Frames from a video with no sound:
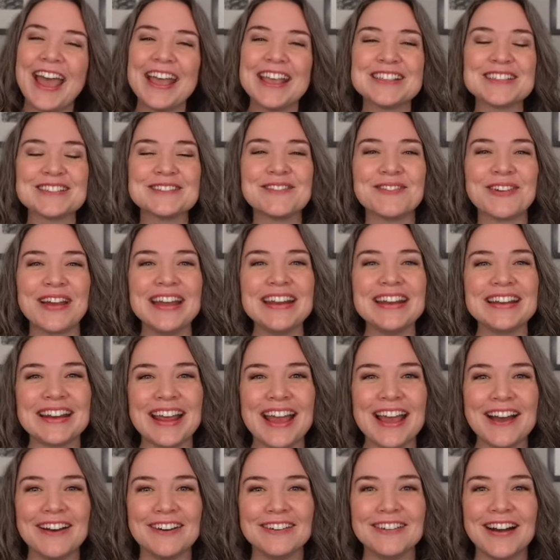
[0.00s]
so right
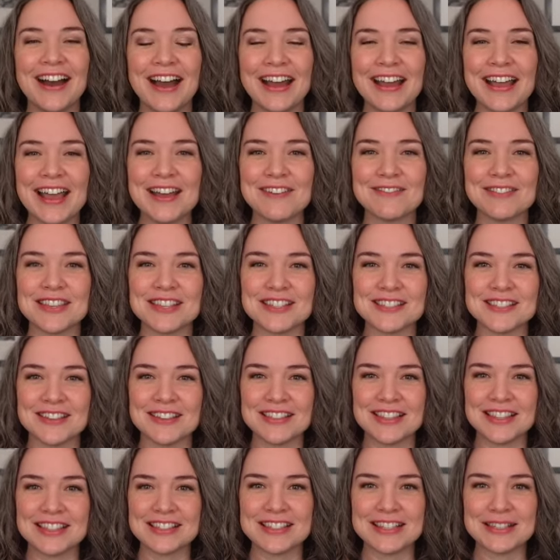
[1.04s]
now I have this. So
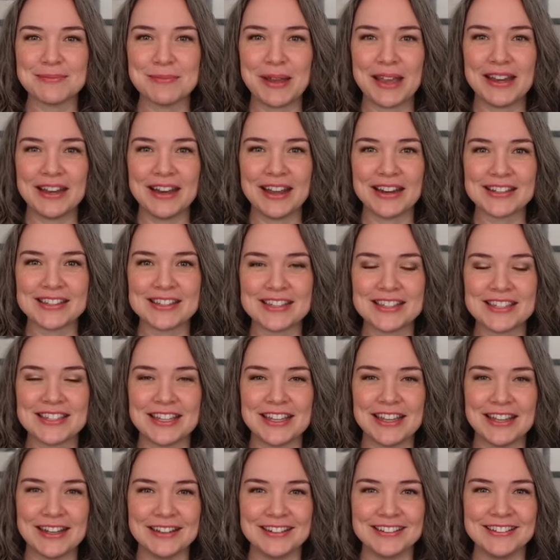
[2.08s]
this is my next
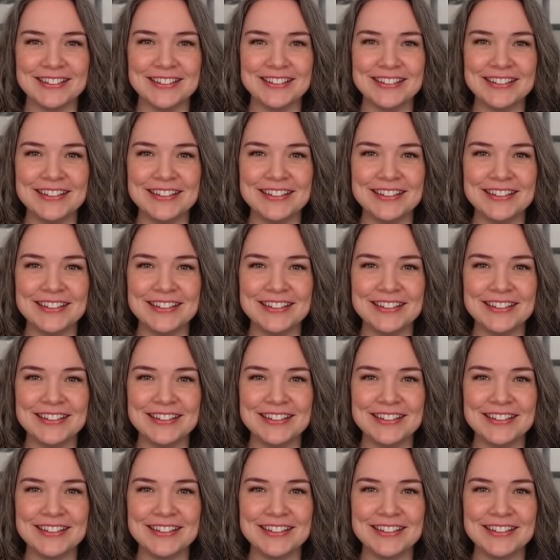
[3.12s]
scene.